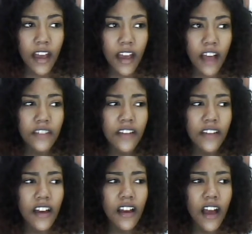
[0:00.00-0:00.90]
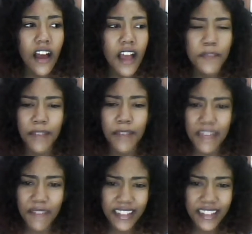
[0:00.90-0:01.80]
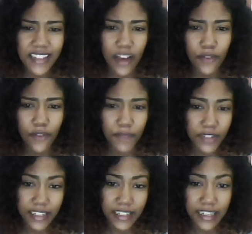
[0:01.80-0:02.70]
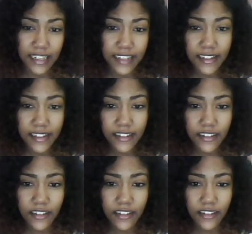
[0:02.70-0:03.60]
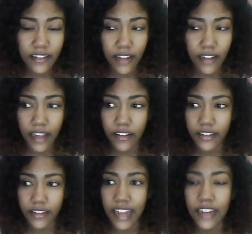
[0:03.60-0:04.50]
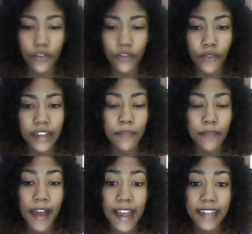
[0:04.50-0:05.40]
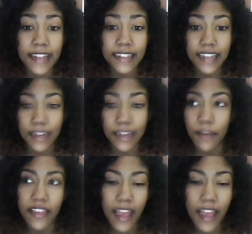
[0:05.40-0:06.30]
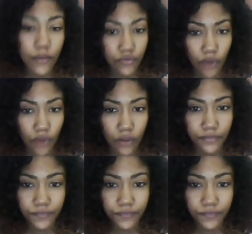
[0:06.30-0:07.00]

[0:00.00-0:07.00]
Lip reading: I'd blame myself because I didn't listen, like, to that little voice in my head telling me that it was wrong.